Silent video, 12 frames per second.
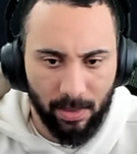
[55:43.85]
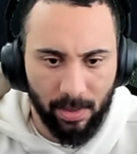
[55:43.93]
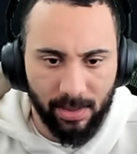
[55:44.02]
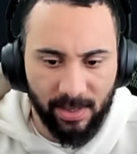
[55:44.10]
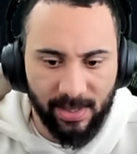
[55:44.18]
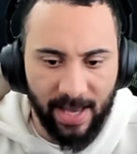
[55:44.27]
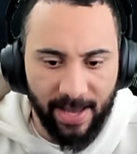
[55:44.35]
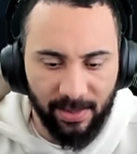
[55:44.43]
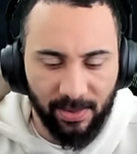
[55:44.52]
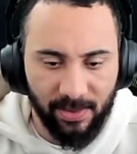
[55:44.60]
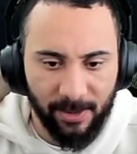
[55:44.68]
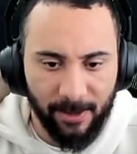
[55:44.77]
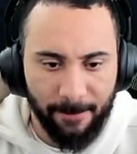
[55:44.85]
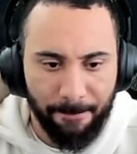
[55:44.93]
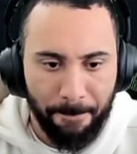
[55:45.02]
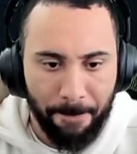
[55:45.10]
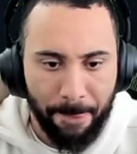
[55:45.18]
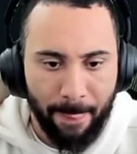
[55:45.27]
assess.
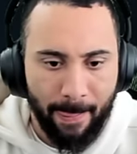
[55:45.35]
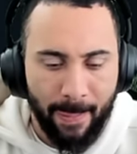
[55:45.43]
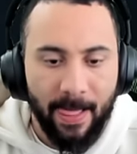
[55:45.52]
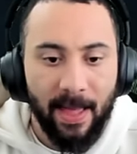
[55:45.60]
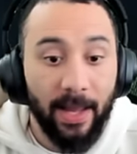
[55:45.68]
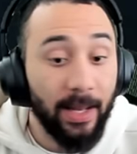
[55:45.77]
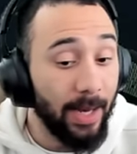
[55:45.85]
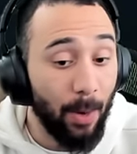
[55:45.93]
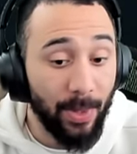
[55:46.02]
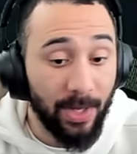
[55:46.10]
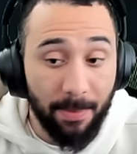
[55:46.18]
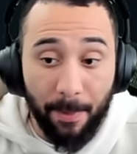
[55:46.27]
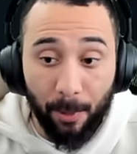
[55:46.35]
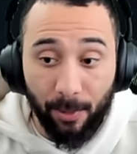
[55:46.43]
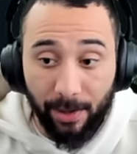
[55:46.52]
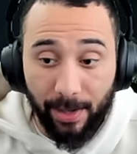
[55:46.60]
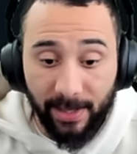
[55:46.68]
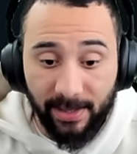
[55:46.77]
And now we come up
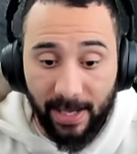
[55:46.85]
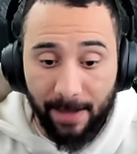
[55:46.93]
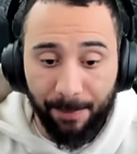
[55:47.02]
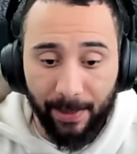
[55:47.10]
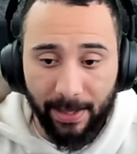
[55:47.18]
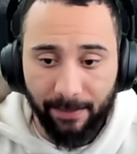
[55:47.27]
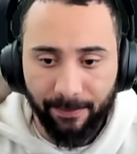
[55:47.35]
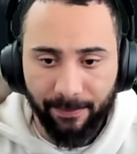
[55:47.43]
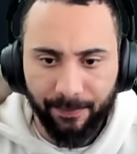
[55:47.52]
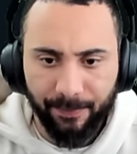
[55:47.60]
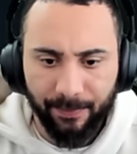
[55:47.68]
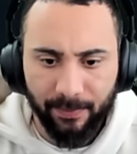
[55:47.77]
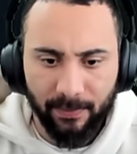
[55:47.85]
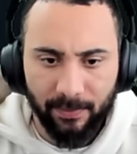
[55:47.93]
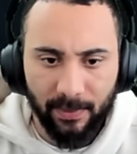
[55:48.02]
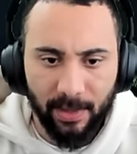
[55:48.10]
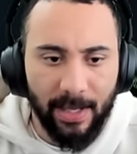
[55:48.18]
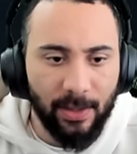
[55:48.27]
with our next game plan.
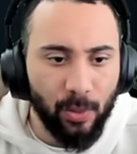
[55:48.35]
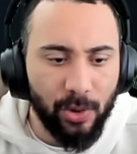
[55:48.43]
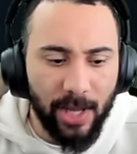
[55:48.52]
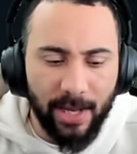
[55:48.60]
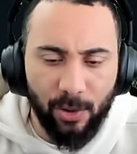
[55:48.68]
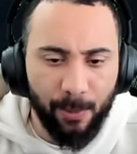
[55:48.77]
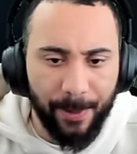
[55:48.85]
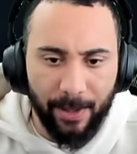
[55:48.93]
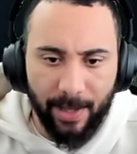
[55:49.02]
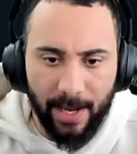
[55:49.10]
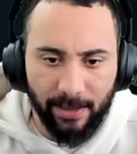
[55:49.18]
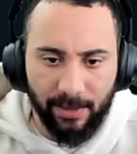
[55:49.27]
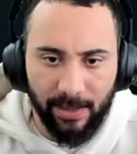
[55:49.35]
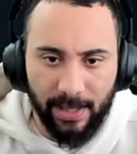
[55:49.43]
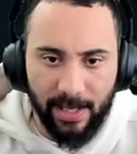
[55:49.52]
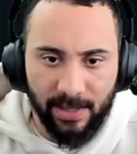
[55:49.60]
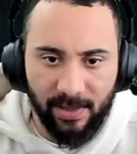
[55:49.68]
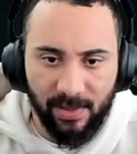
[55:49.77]
And that's what you got to do periodically,
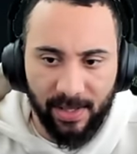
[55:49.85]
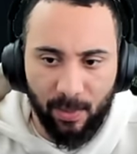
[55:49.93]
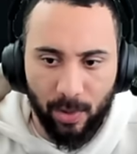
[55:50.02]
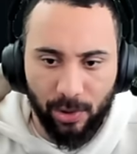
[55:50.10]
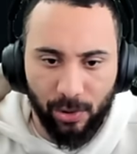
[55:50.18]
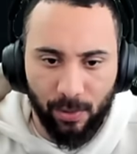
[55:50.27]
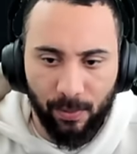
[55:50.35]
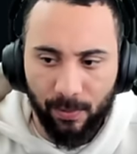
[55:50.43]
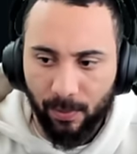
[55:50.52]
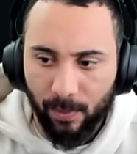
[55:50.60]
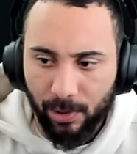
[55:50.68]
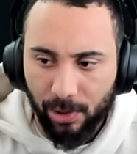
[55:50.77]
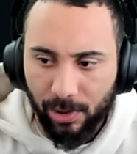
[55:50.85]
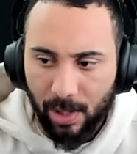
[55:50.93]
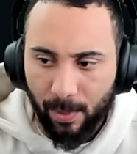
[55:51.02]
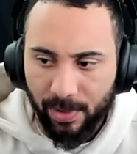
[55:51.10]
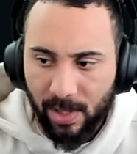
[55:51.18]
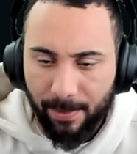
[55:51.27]
guys. Is like once you once you're
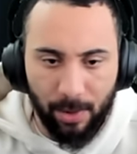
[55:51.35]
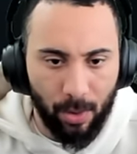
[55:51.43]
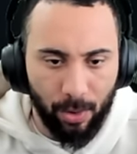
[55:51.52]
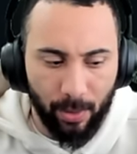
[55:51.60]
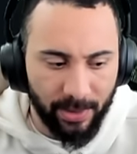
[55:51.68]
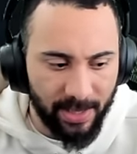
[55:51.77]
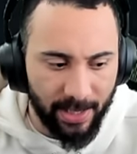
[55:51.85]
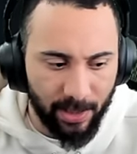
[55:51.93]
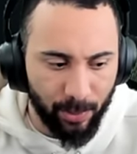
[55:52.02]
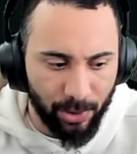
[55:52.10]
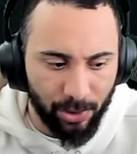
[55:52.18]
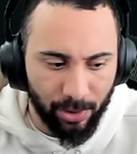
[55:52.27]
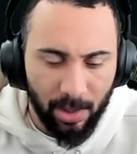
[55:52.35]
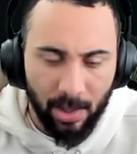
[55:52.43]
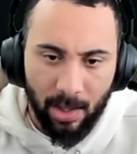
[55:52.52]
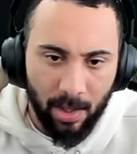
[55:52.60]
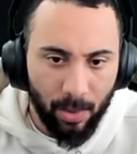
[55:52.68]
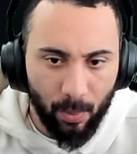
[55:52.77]
done with something, you don't know exactly what you're
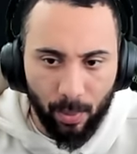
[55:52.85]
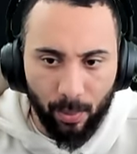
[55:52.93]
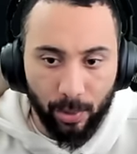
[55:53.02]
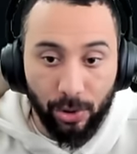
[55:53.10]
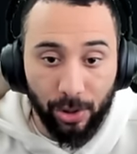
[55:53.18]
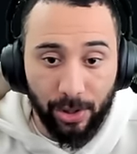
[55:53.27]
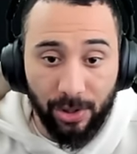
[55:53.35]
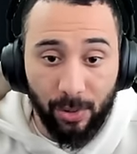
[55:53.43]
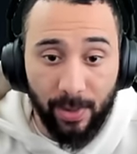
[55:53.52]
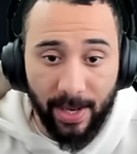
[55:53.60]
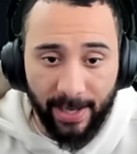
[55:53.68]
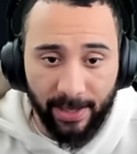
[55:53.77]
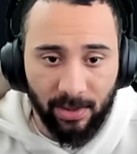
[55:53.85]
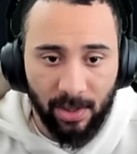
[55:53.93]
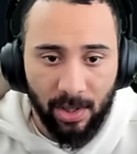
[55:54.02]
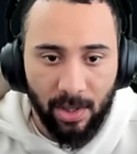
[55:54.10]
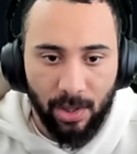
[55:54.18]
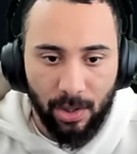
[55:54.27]
what you're going to do
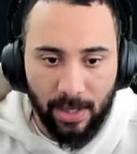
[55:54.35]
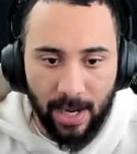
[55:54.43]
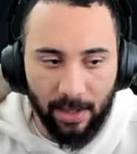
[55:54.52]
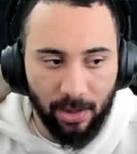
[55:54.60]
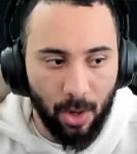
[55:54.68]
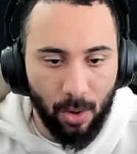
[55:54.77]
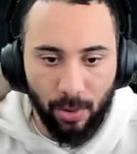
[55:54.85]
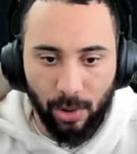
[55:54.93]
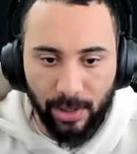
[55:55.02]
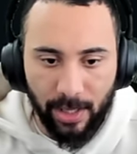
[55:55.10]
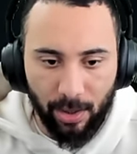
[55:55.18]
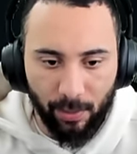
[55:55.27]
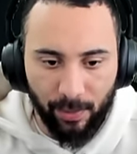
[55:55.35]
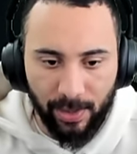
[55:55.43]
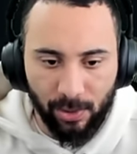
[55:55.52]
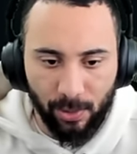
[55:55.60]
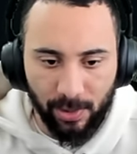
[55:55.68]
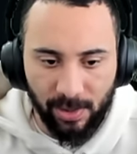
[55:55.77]
next. You kind of go, you look at your
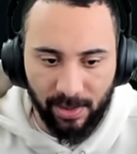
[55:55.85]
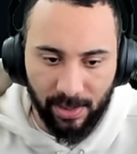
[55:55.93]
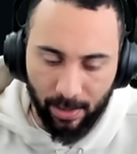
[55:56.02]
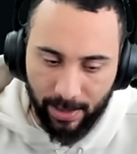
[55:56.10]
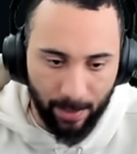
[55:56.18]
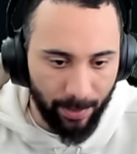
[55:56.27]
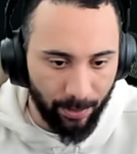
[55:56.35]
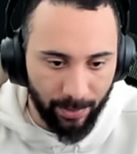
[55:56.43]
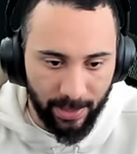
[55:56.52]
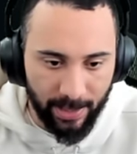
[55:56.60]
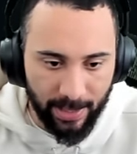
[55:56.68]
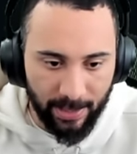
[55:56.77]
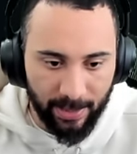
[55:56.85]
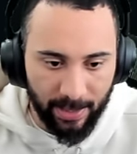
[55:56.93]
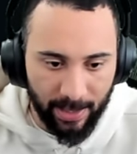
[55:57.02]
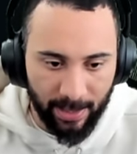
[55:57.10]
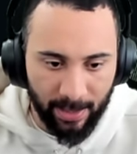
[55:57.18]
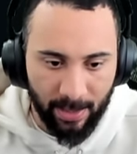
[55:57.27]
resources, say, okay, we don't need
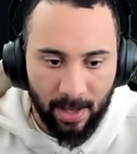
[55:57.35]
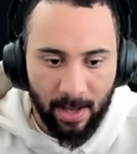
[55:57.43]
anything.